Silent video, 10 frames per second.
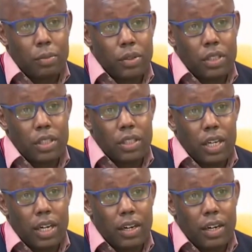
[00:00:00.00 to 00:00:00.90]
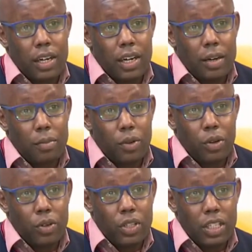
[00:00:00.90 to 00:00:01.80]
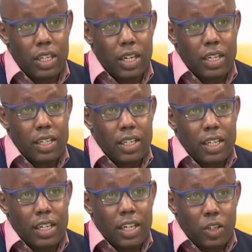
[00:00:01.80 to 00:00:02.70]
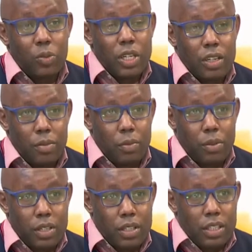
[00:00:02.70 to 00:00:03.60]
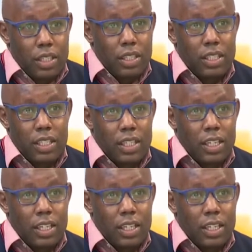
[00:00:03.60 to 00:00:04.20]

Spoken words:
supported Raila Amolo Odinga to become the president,